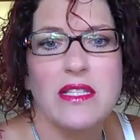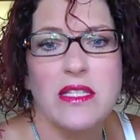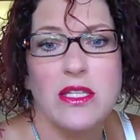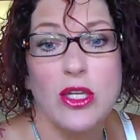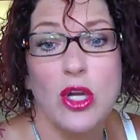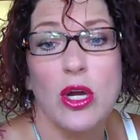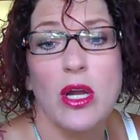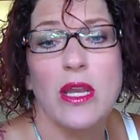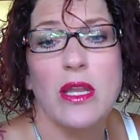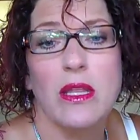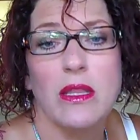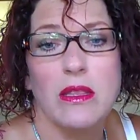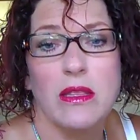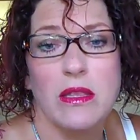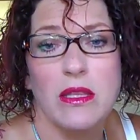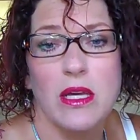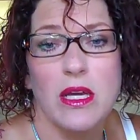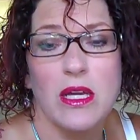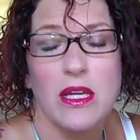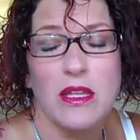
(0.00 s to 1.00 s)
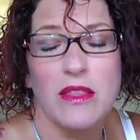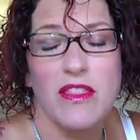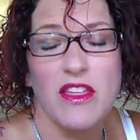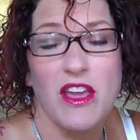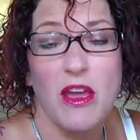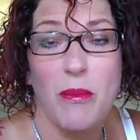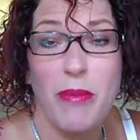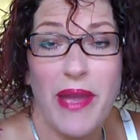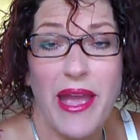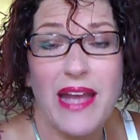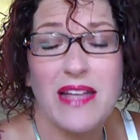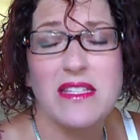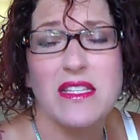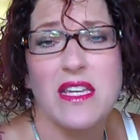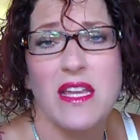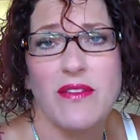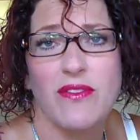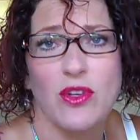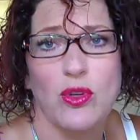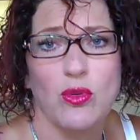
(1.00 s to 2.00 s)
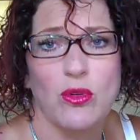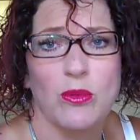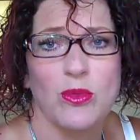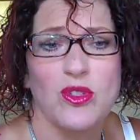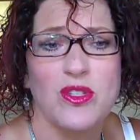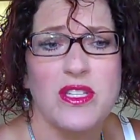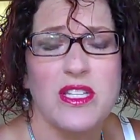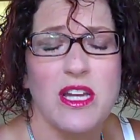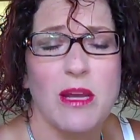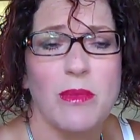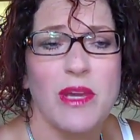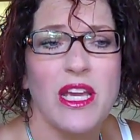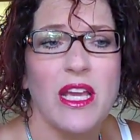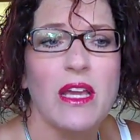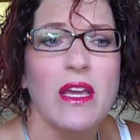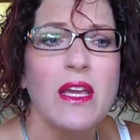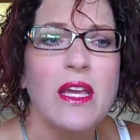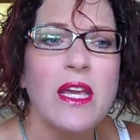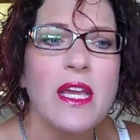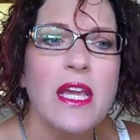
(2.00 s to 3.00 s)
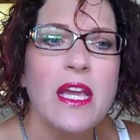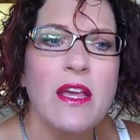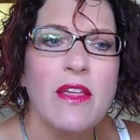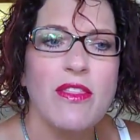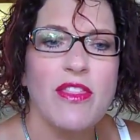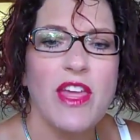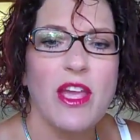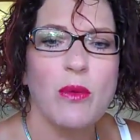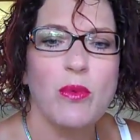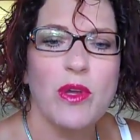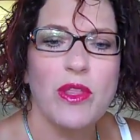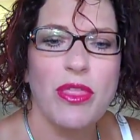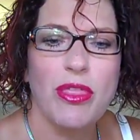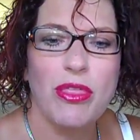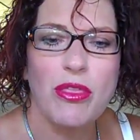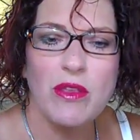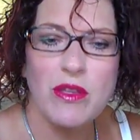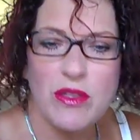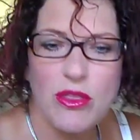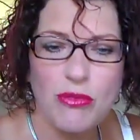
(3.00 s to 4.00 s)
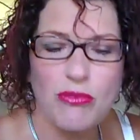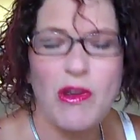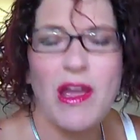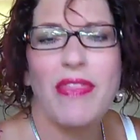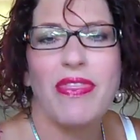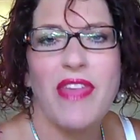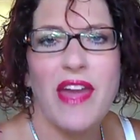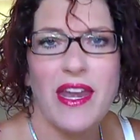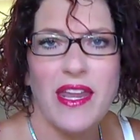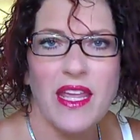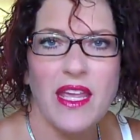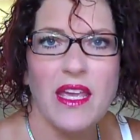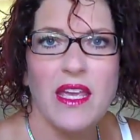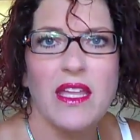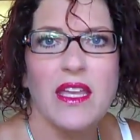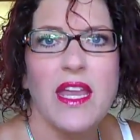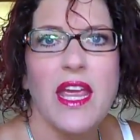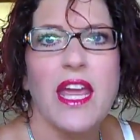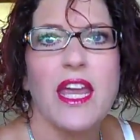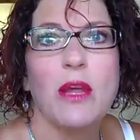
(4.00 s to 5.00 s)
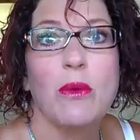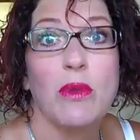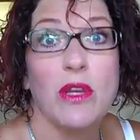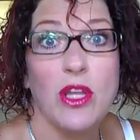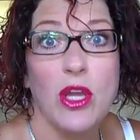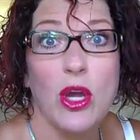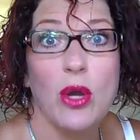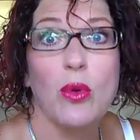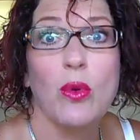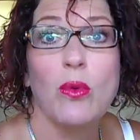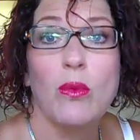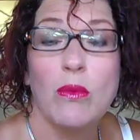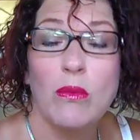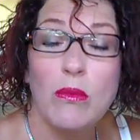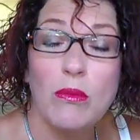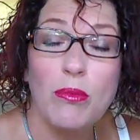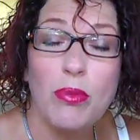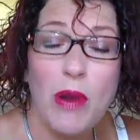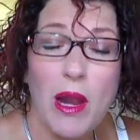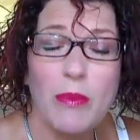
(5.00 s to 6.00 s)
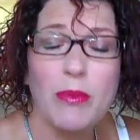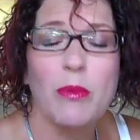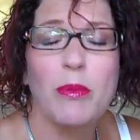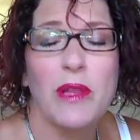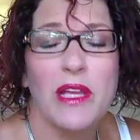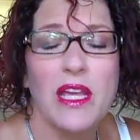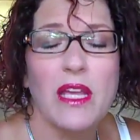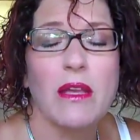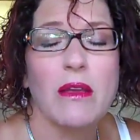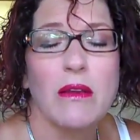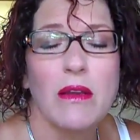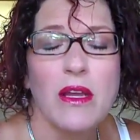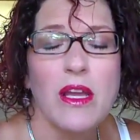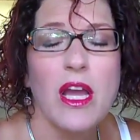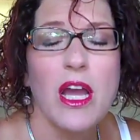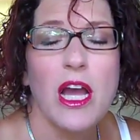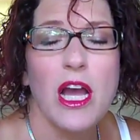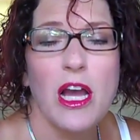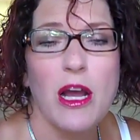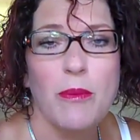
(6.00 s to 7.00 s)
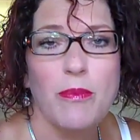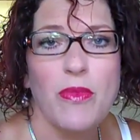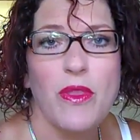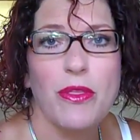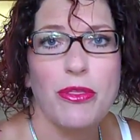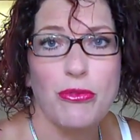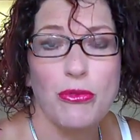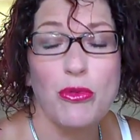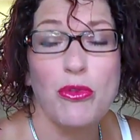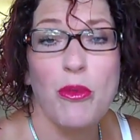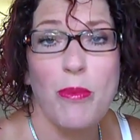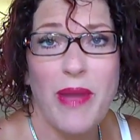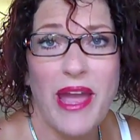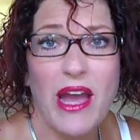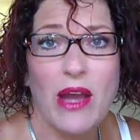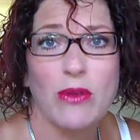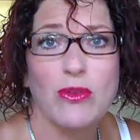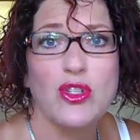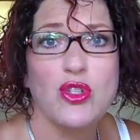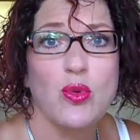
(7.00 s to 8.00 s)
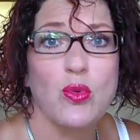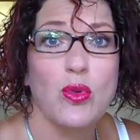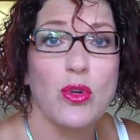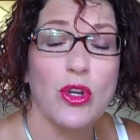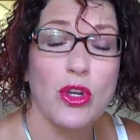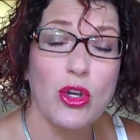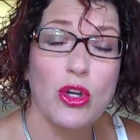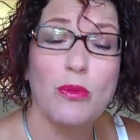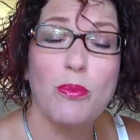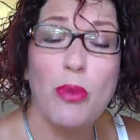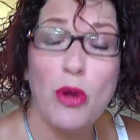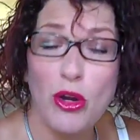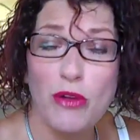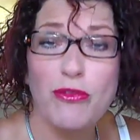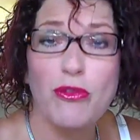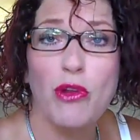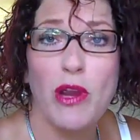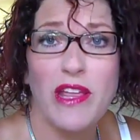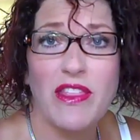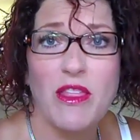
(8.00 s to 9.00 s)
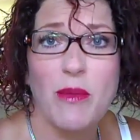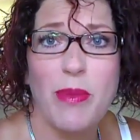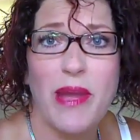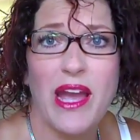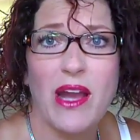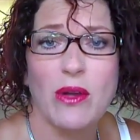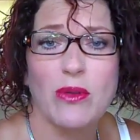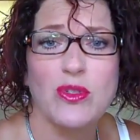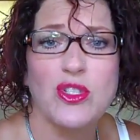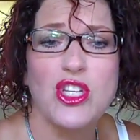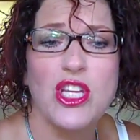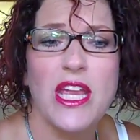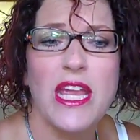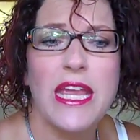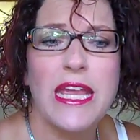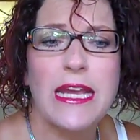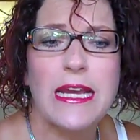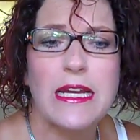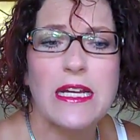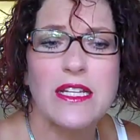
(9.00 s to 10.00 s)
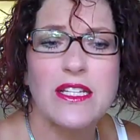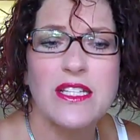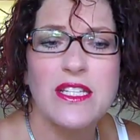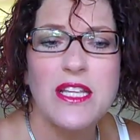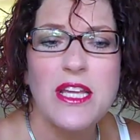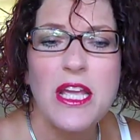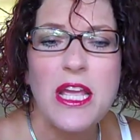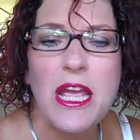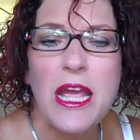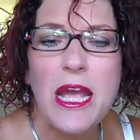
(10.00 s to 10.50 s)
it's not the capacity of a normal stomach, they would thread that in, and it would go probably through the pouch, or could perforate the pouch, and